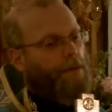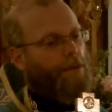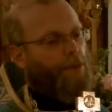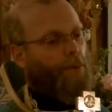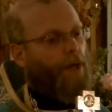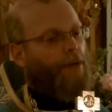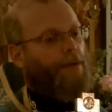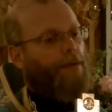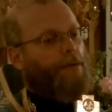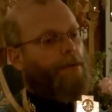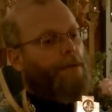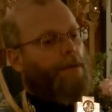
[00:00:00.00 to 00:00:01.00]
dwelt
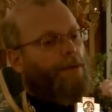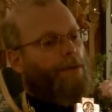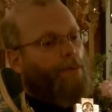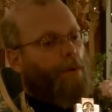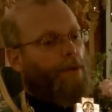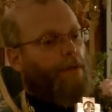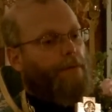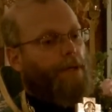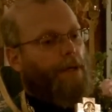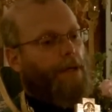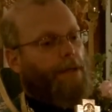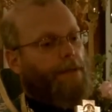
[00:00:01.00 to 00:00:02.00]
the Word of
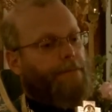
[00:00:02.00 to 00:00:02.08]
God.